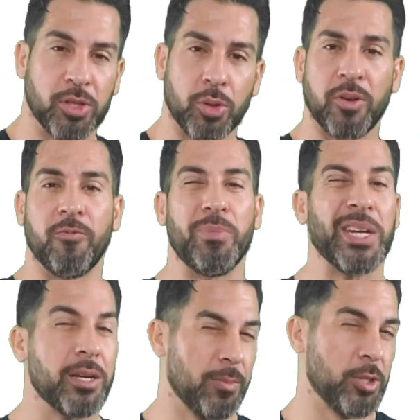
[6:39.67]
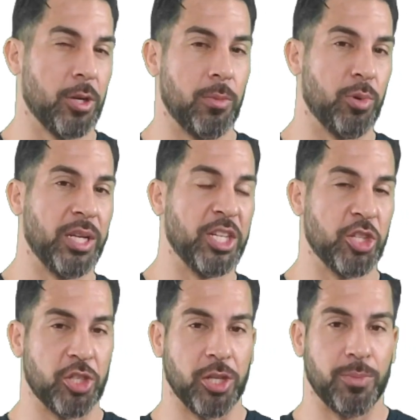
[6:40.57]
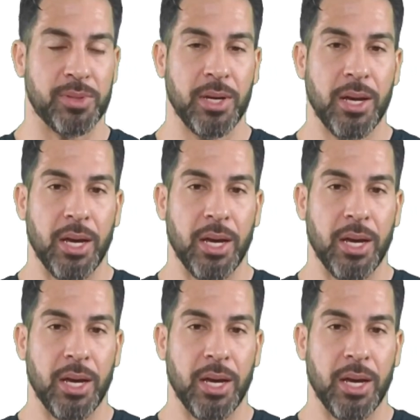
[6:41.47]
sort of medium-term relationships.